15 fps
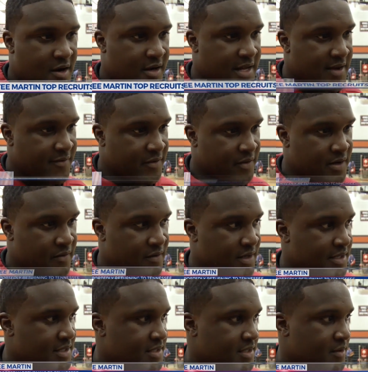to have a great
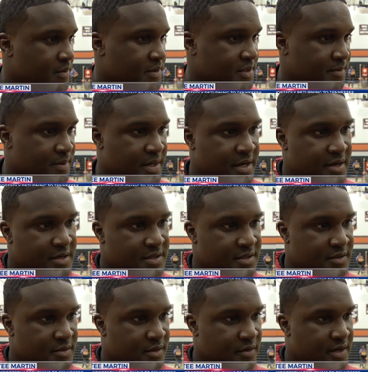relationship with your players and
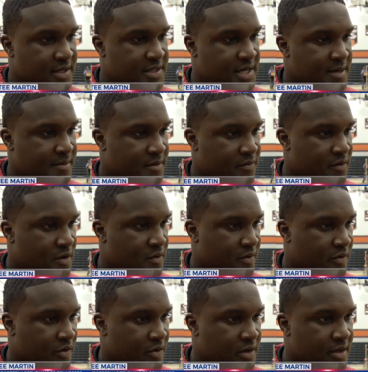do a great job on the road
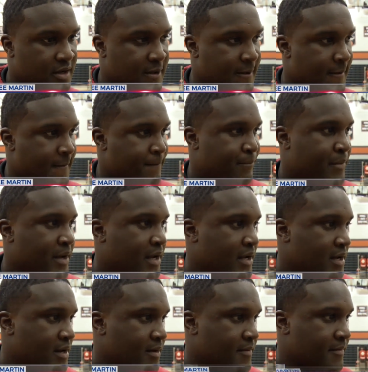recruiting. And
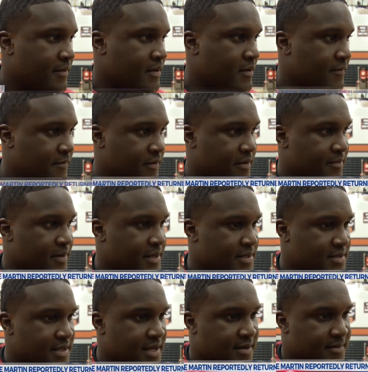um, you know, for the
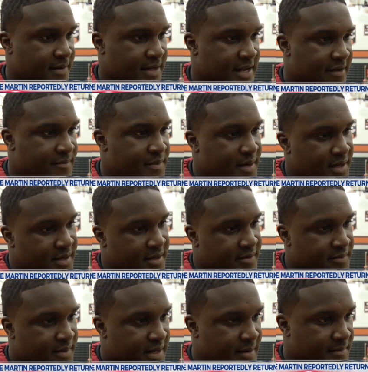places that, that I've been,
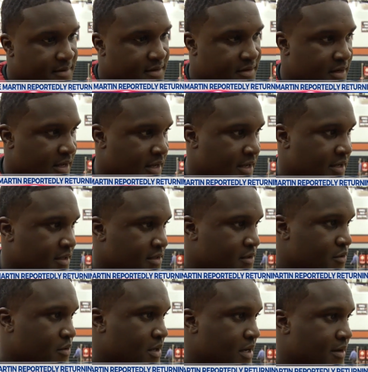I've been able to, to
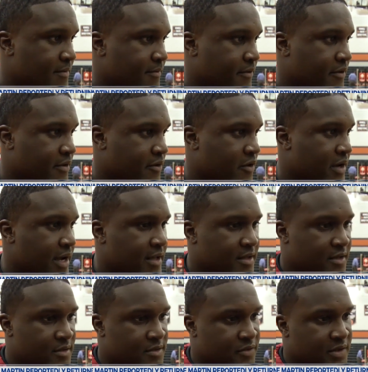uh, create
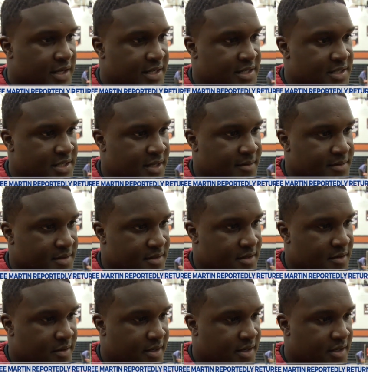those relationships, you
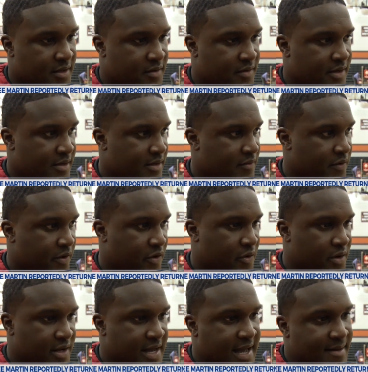know, in, in
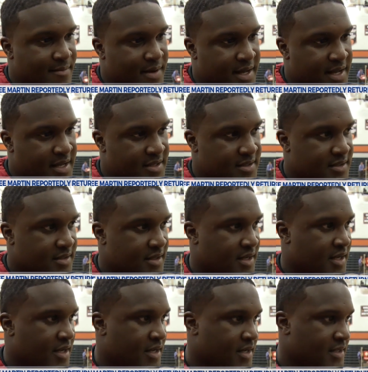recruiting hotbeds and
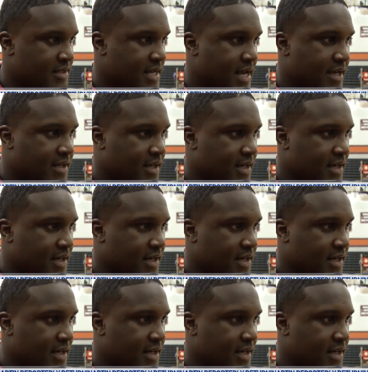sign good